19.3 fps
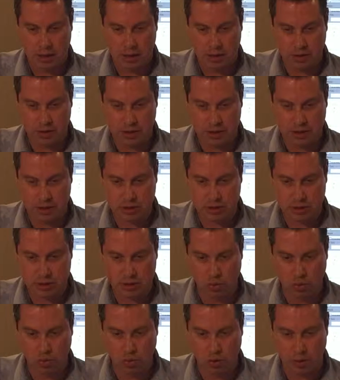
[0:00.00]
This
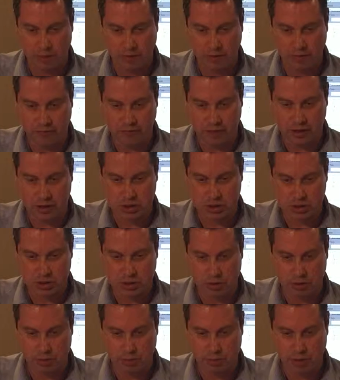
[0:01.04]
tool will be
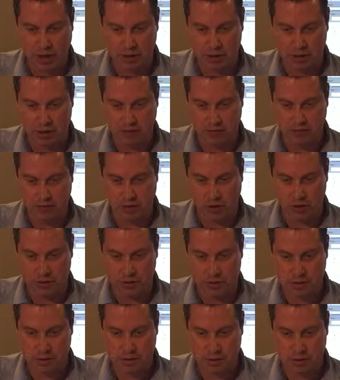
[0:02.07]
fixtured by
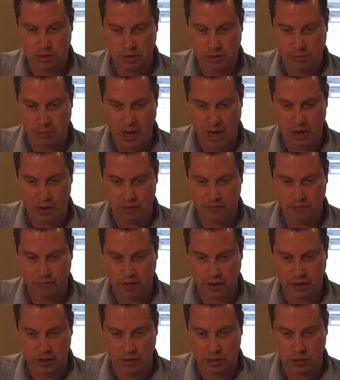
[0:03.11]
default to the pattern
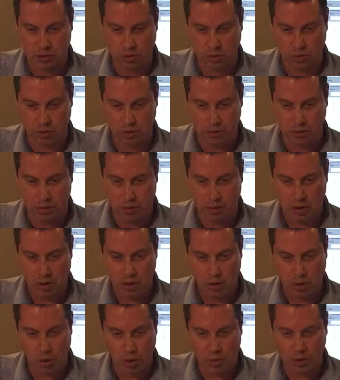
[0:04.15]
finding tool,
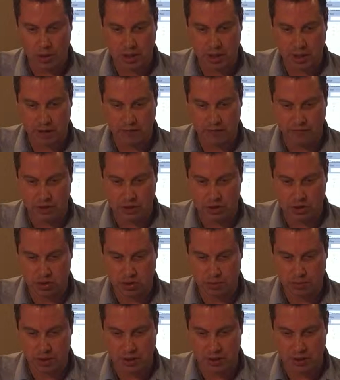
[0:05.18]
or we could unfixture
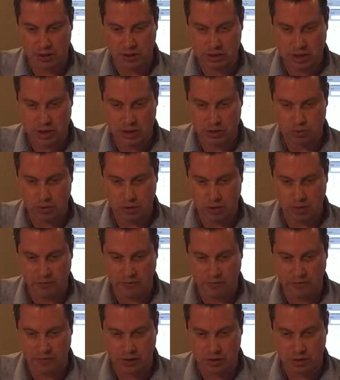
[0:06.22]
it, but in this case we'll leave
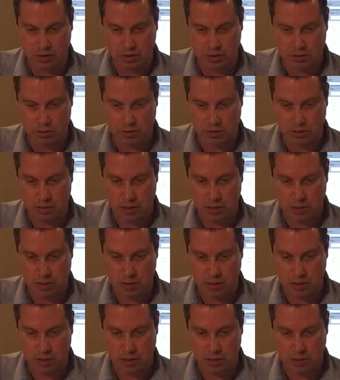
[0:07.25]
it fixtured.